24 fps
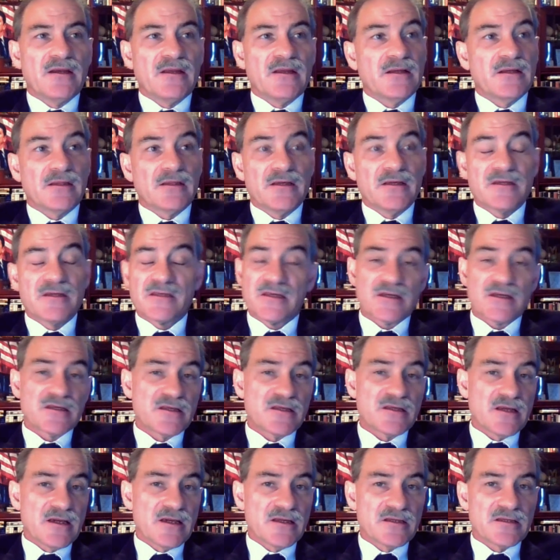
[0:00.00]
in at least 6
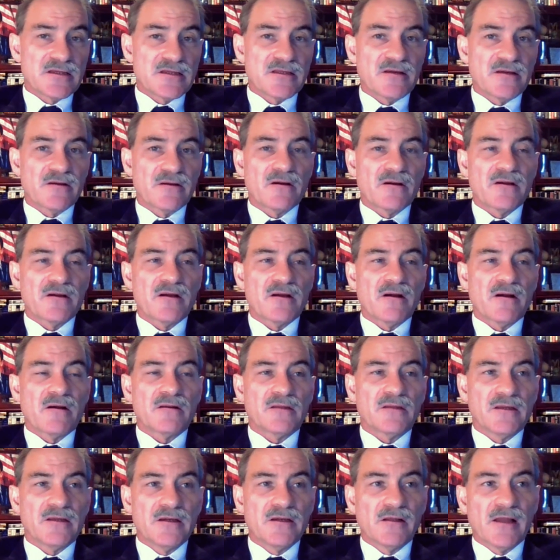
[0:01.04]
states, there are
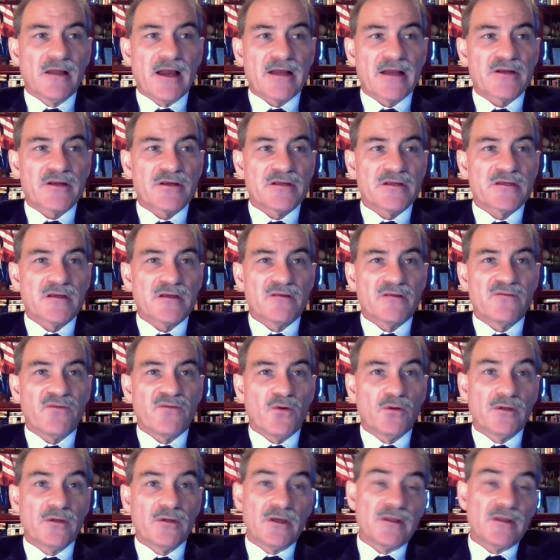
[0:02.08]
legal actions
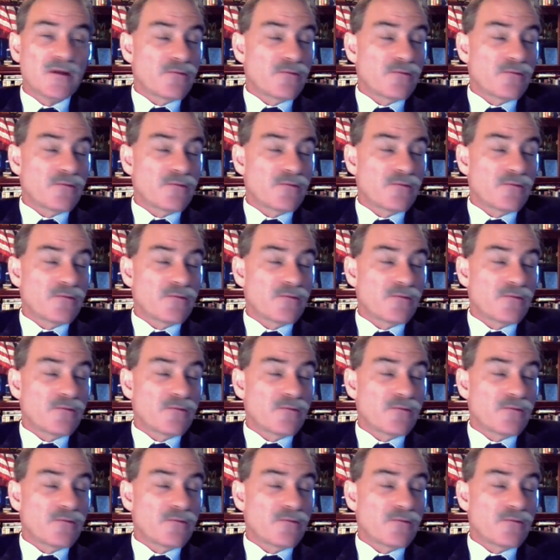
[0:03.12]
unfolding